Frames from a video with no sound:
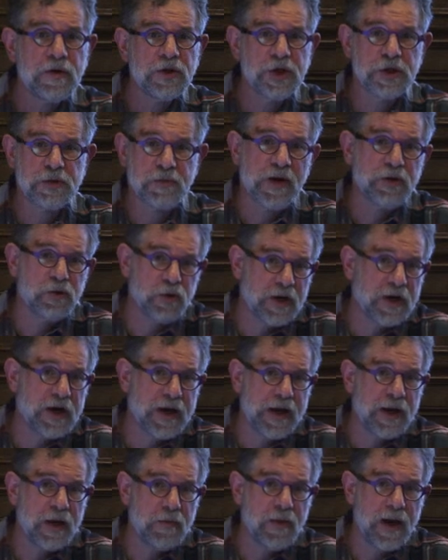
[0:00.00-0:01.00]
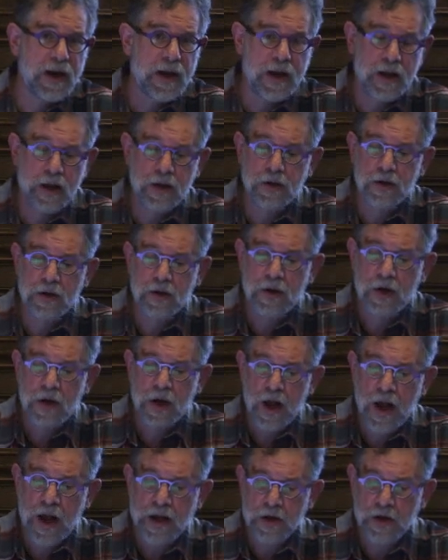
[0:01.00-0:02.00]
just by doing it hand by hand.
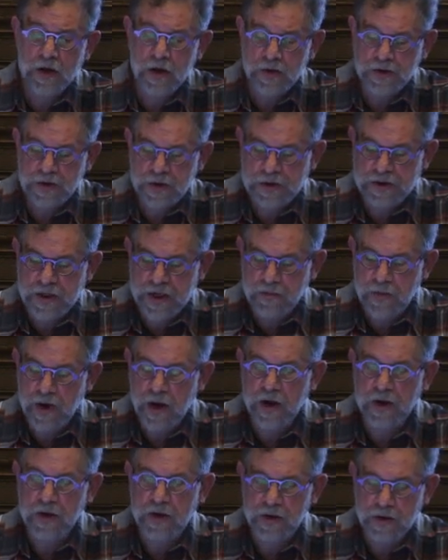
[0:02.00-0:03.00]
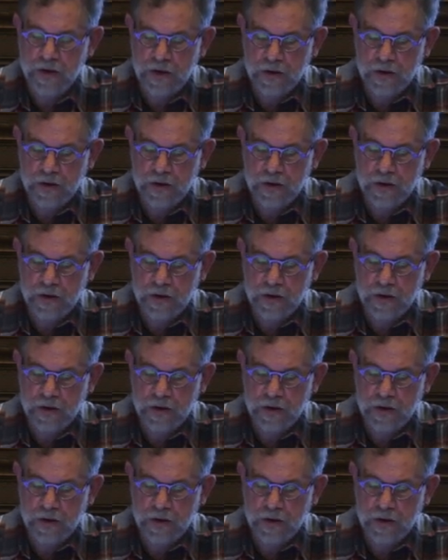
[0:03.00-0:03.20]
I could also say mock